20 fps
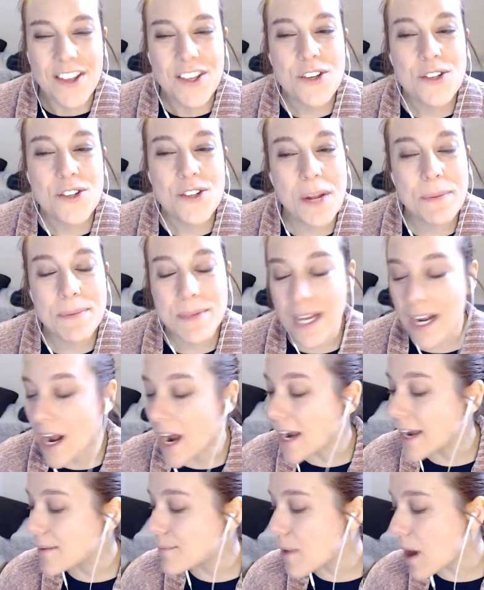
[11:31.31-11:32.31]
You should update.
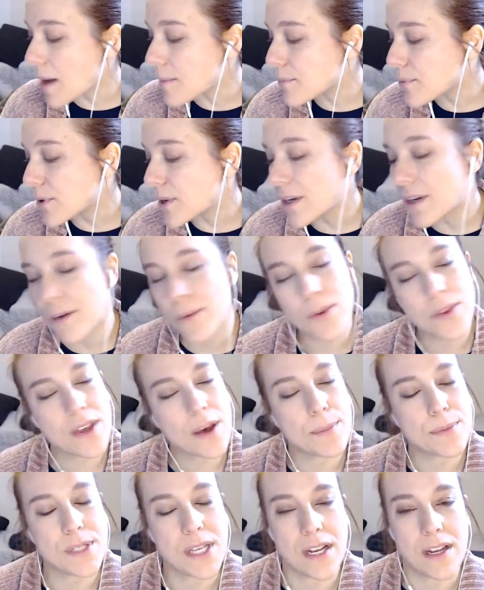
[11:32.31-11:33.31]
I'm pretty good with
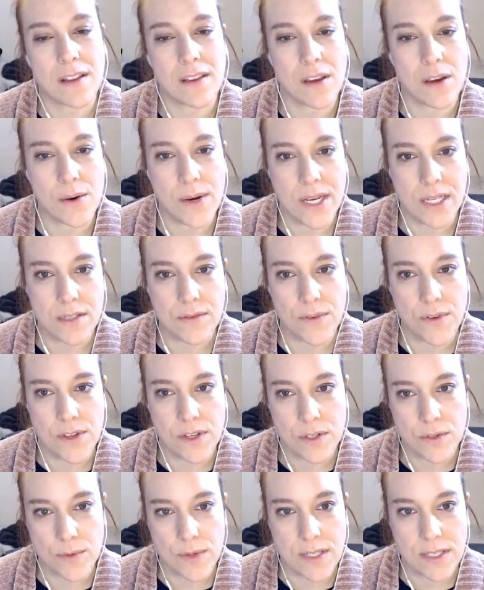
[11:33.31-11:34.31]
updating the OS for
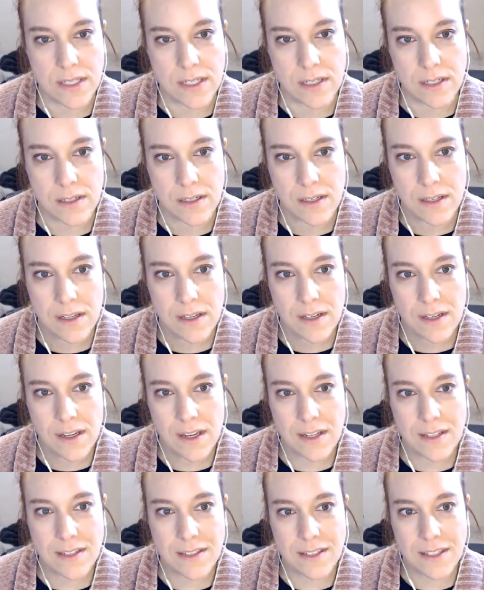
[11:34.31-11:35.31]
this reason.
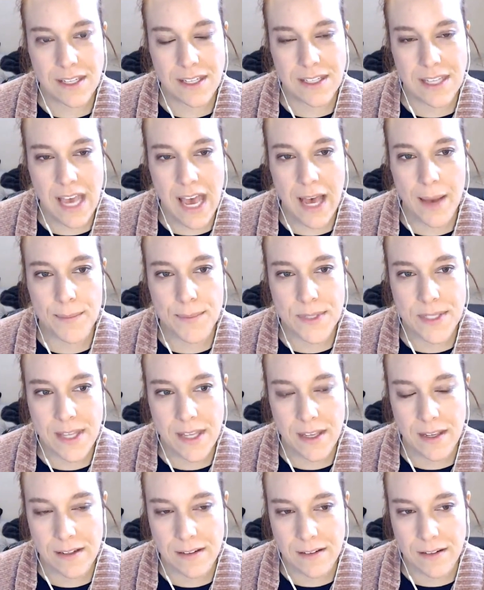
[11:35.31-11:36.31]
It's apps
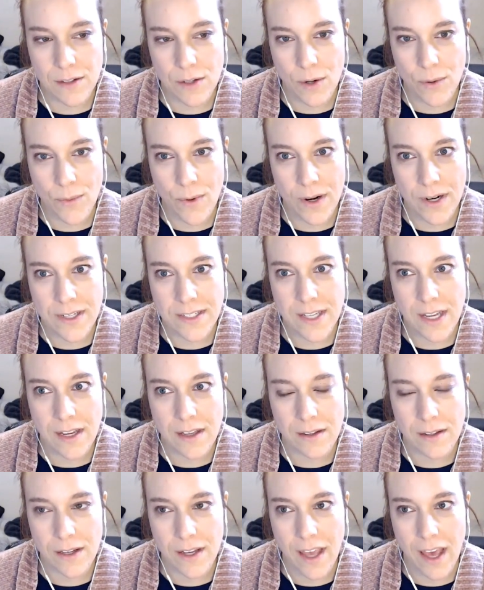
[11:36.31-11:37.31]
that you don't want to
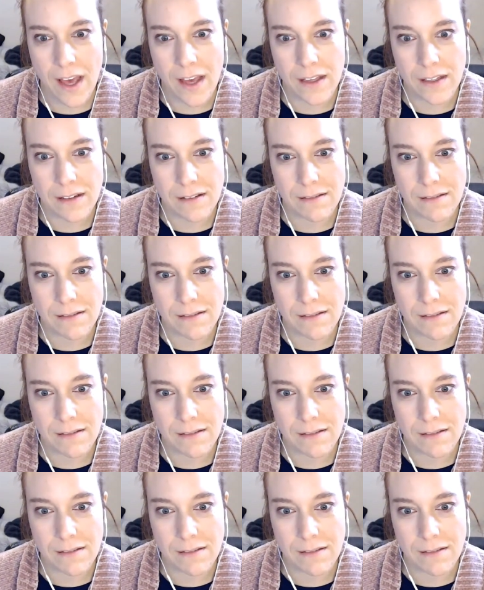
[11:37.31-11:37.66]
take a look at.